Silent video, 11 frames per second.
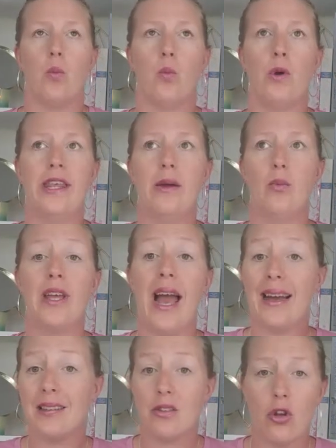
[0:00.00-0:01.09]
We
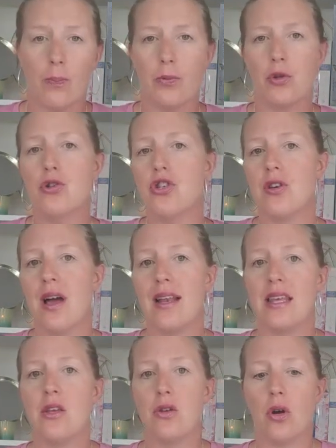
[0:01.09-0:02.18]
are stopped. Usually,
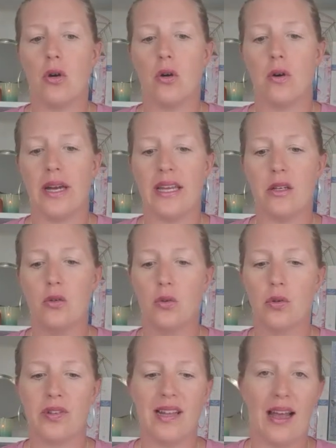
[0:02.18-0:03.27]
you know, it
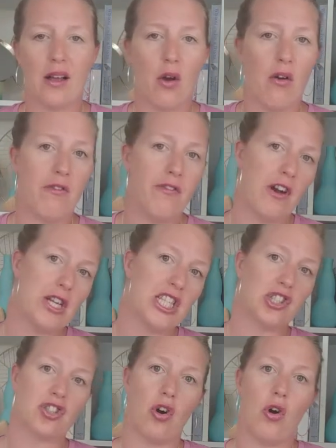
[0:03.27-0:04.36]
goes like a very
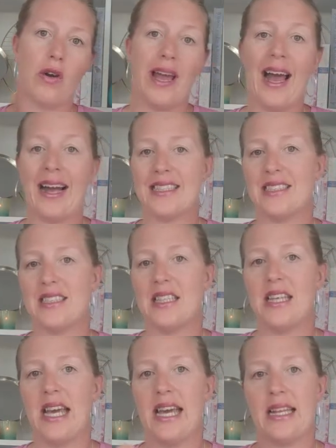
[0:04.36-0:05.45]
strong
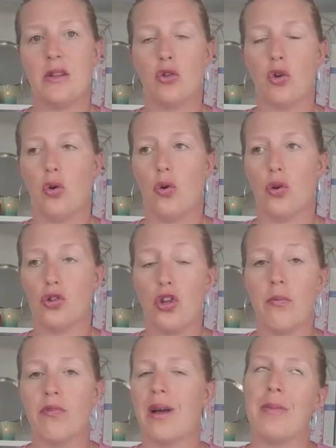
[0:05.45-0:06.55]
accident or
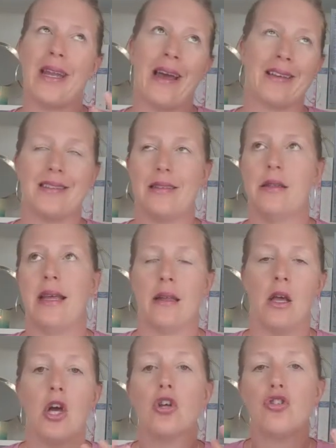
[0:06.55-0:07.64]

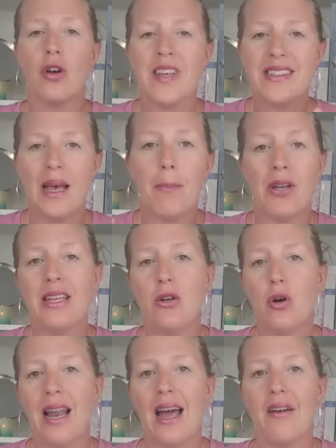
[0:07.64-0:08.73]
accident. Something's happened in
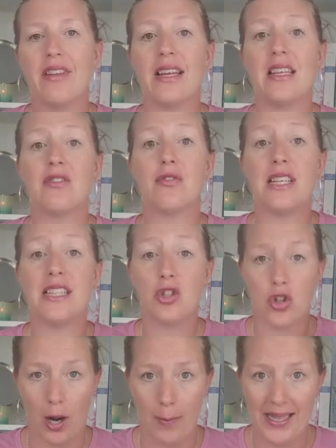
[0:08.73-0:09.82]
our life that is really
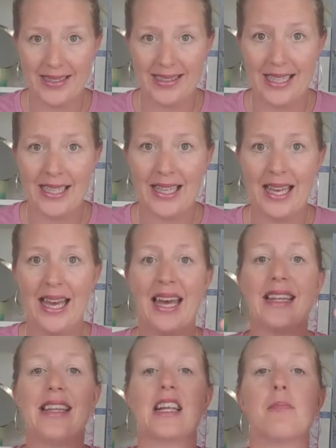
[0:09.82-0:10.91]
dramatic,
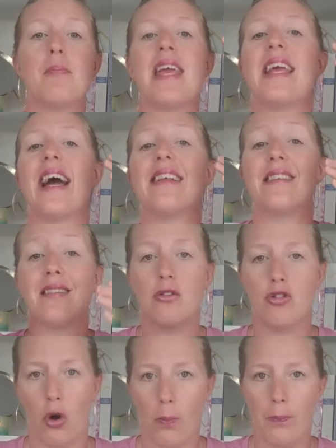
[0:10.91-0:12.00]
that make us
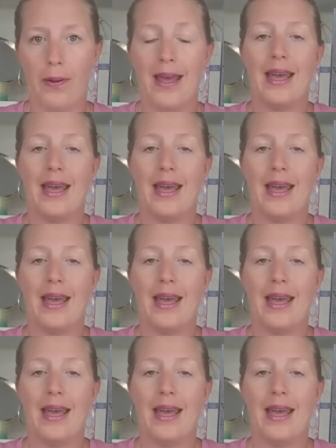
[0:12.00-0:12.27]
stop.